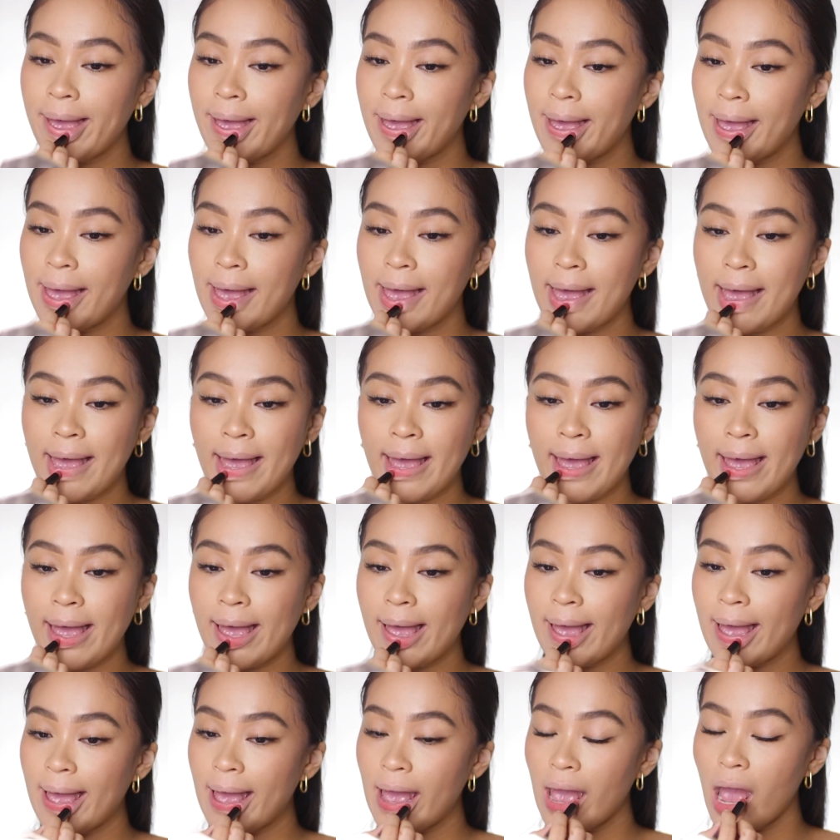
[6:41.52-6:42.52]
It's such
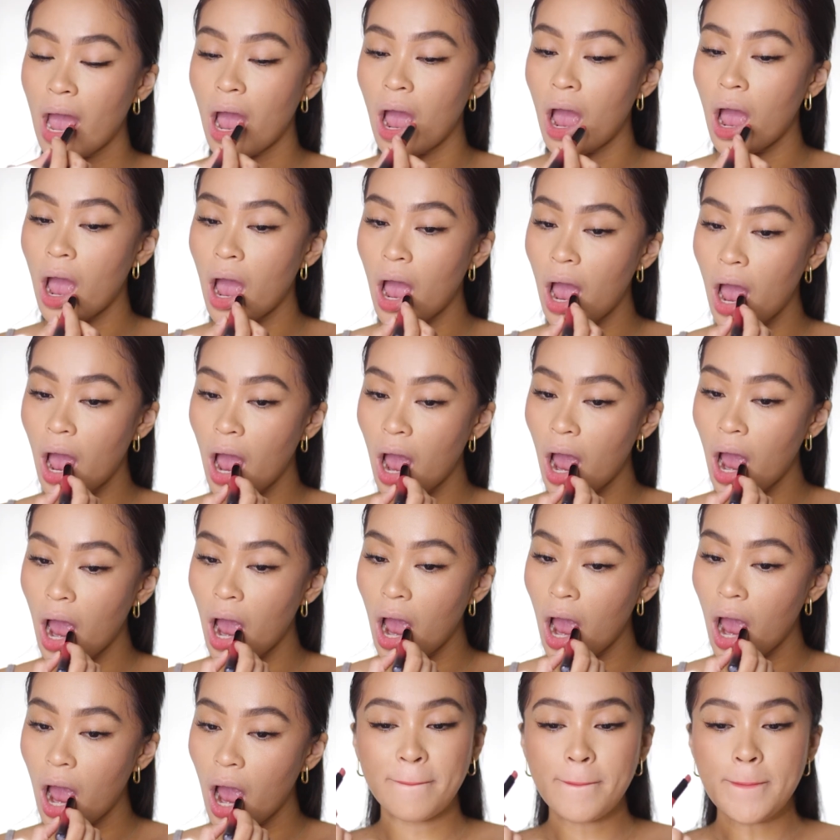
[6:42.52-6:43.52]
a good
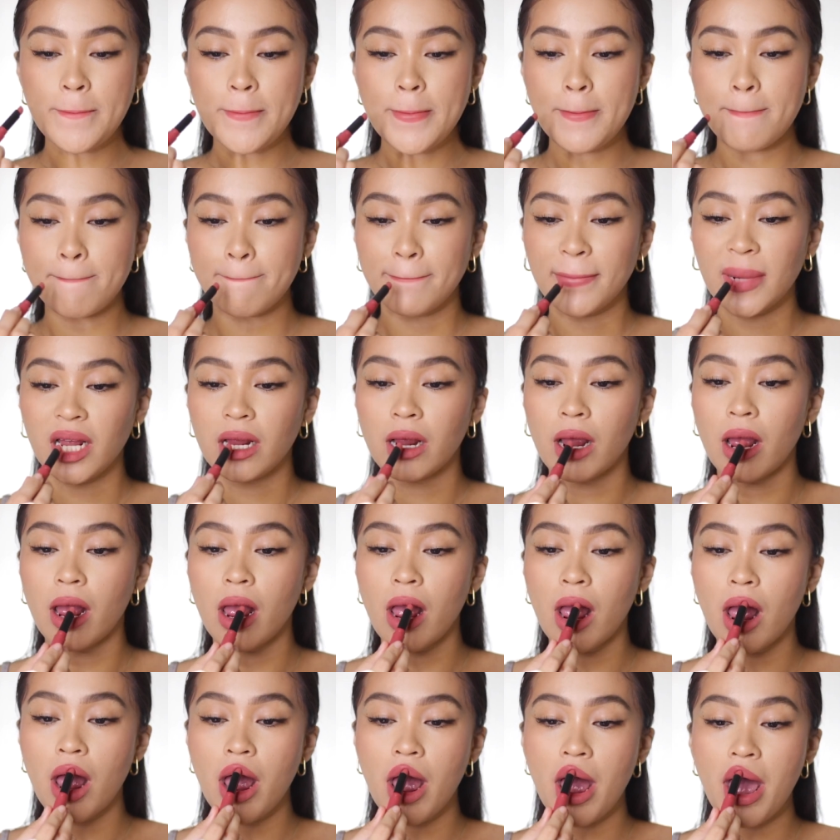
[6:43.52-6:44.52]
size to
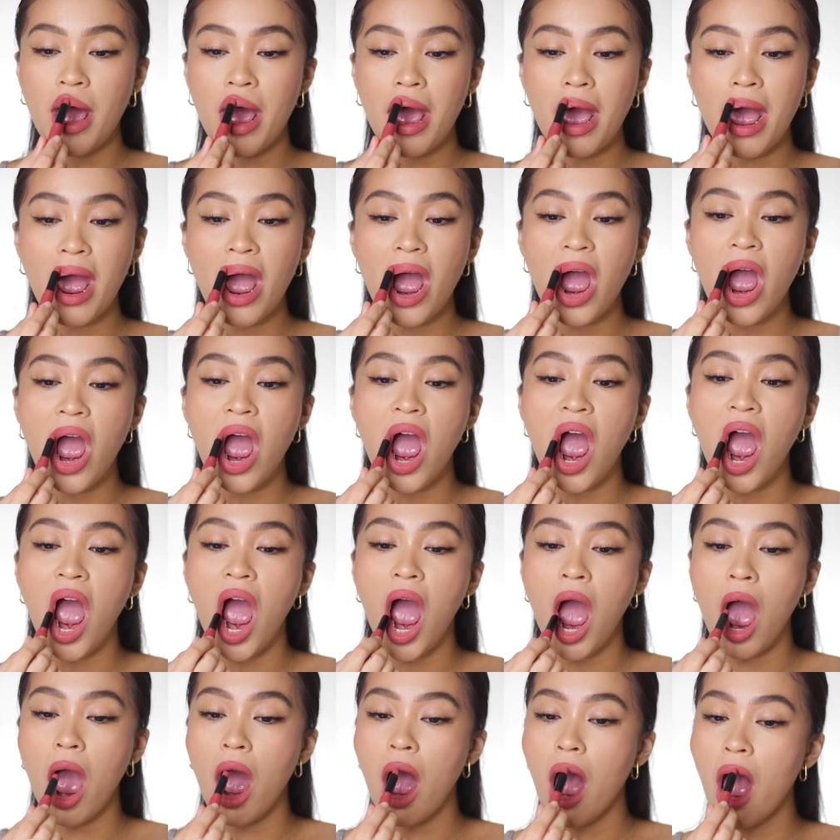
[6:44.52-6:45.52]
apply on your
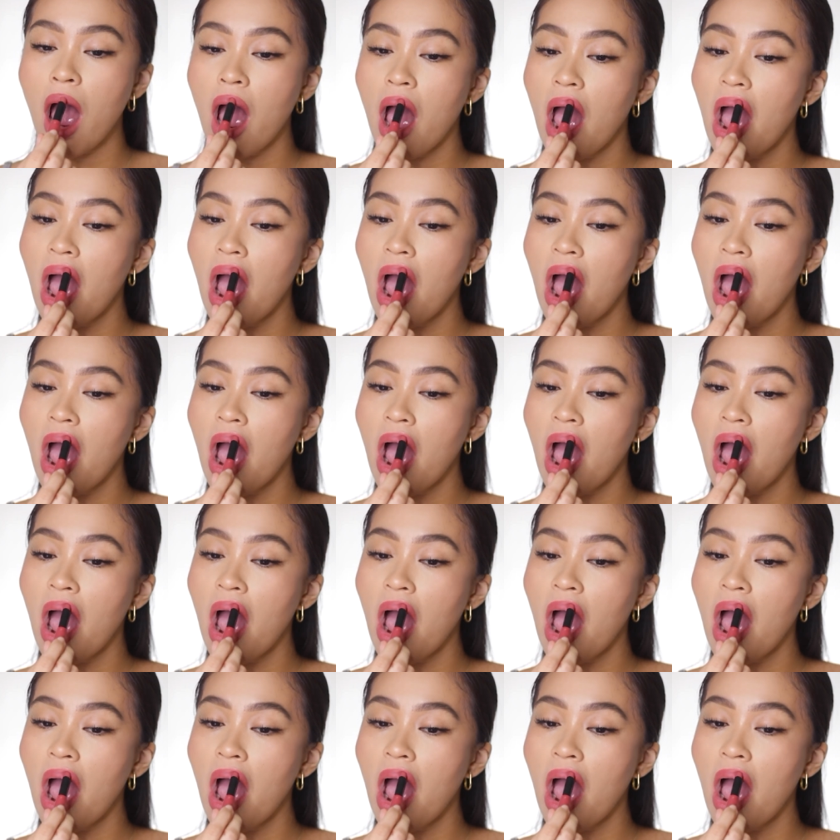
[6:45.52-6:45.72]
lips. Now,